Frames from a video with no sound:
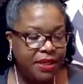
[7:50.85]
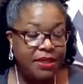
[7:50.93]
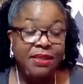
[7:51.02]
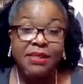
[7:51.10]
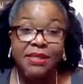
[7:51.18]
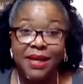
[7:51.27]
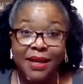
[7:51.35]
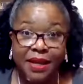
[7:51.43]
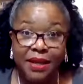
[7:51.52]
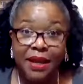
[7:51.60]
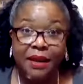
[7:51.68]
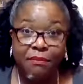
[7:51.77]

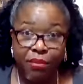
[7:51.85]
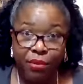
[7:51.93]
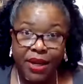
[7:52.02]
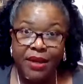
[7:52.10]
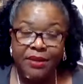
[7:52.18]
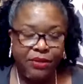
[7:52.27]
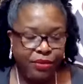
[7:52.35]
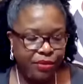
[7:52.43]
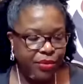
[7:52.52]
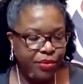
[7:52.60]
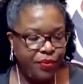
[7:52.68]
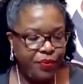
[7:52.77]
studied, and prayed
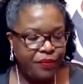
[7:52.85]
through.